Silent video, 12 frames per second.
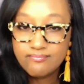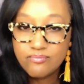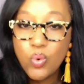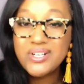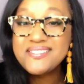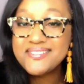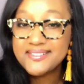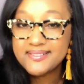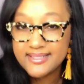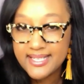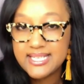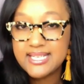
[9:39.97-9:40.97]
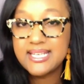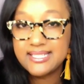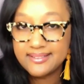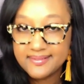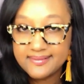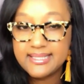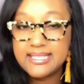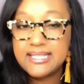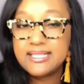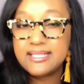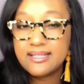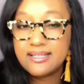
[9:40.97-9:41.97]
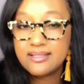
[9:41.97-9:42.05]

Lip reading: What is at stake in the scene?